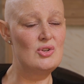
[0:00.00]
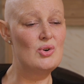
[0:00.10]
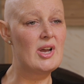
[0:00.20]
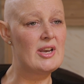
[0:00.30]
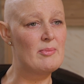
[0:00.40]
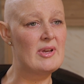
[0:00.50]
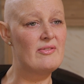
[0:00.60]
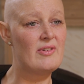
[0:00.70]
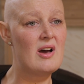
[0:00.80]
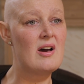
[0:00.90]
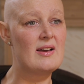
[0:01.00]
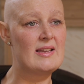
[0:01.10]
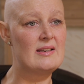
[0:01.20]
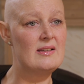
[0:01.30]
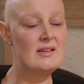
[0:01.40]
you're going to be
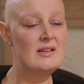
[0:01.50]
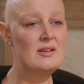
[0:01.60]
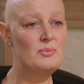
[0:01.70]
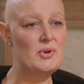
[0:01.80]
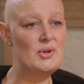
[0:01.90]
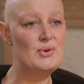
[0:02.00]
fine that you